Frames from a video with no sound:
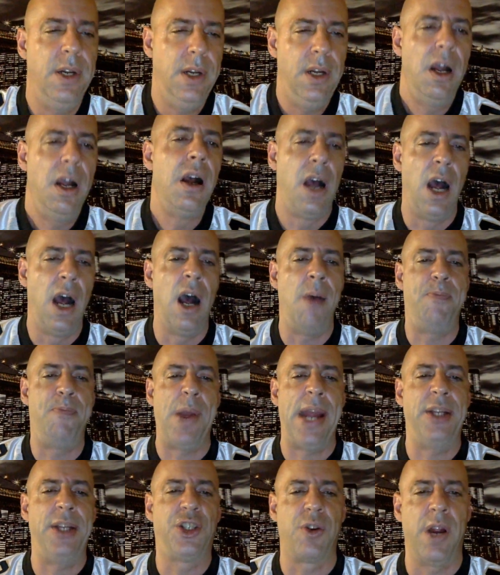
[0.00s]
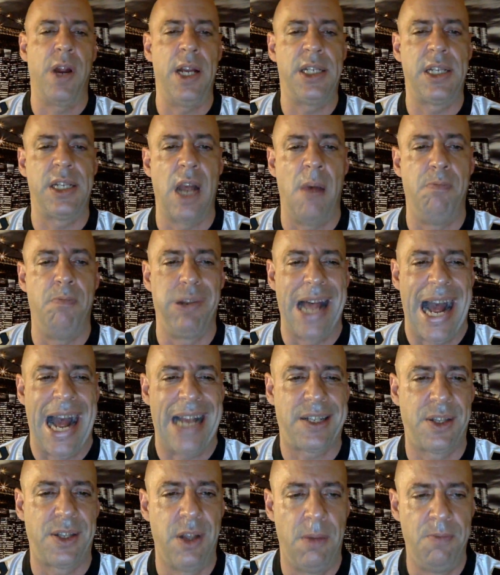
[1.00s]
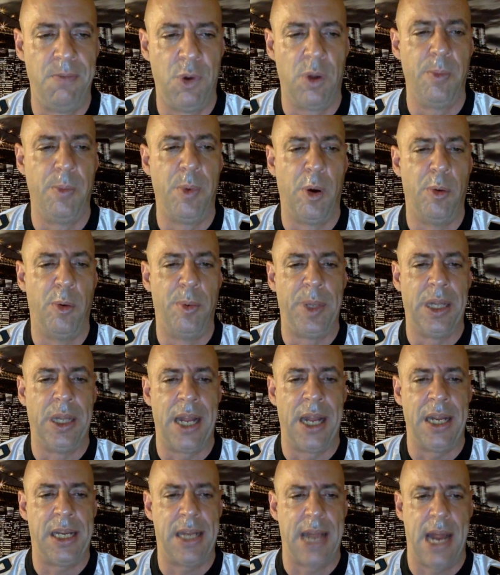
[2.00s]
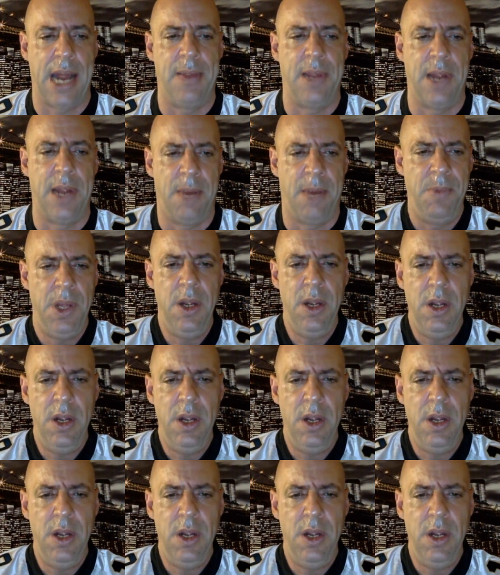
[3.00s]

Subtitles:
Patriots blast them. We'll be laying a 10 there.